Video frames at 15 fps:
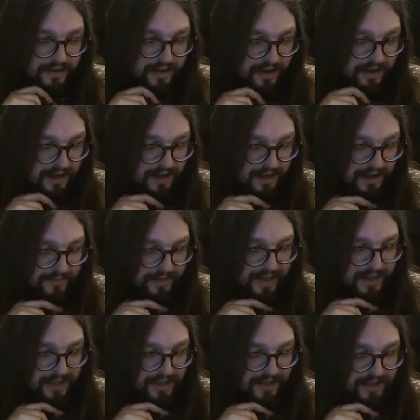I
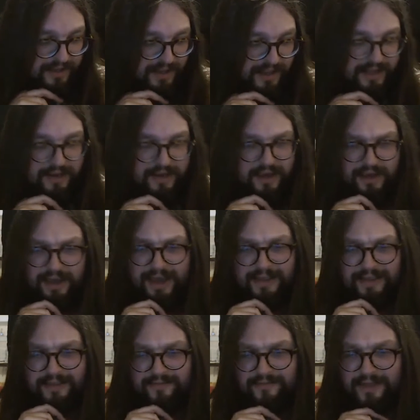mean, I know you can,
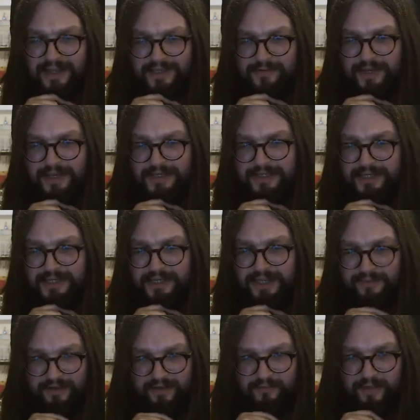and that's why you're such a
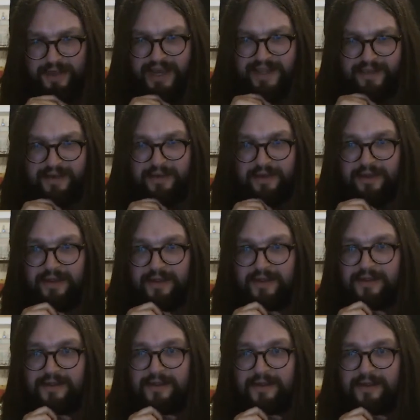damn good pilot.
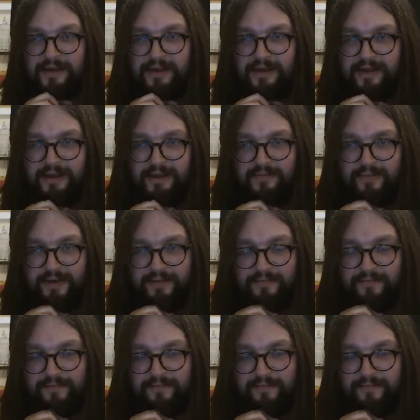But,